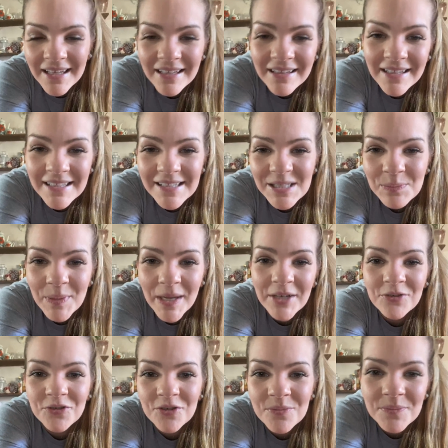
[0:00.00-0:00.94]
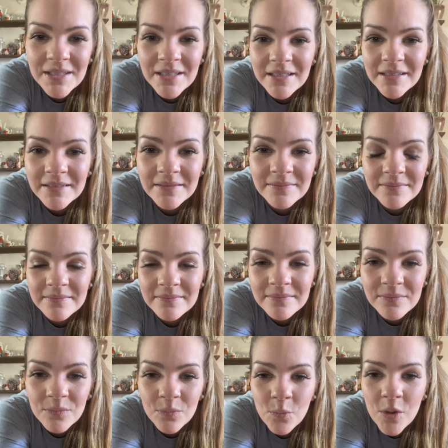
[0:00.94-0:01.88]
hope you have a fun time learning new
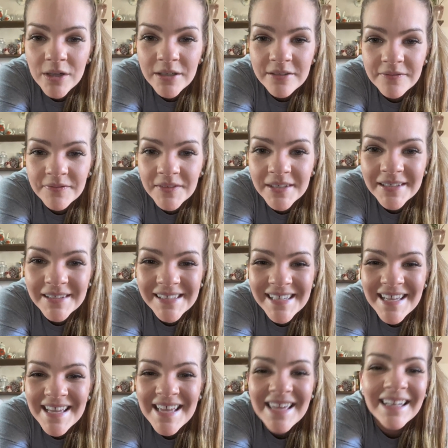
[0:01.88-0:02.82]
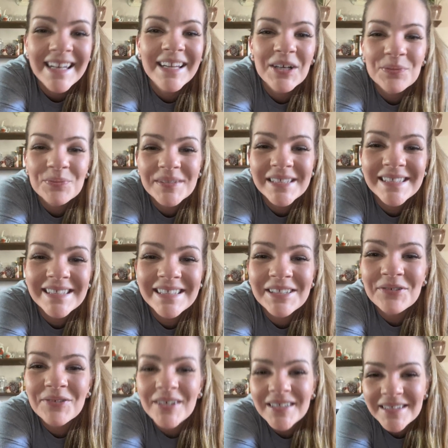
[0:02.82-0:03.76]
things and doing fun new science
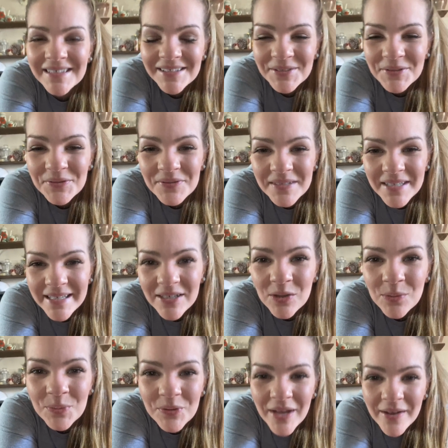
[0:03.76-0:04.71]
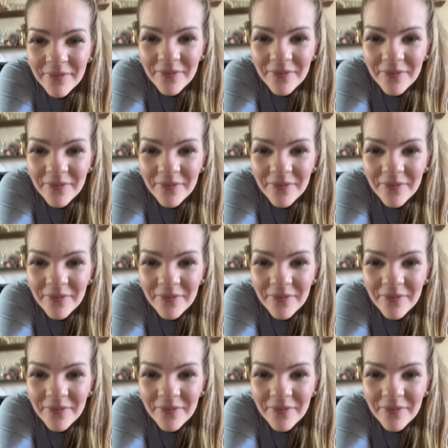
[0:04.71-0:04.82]
activities at home.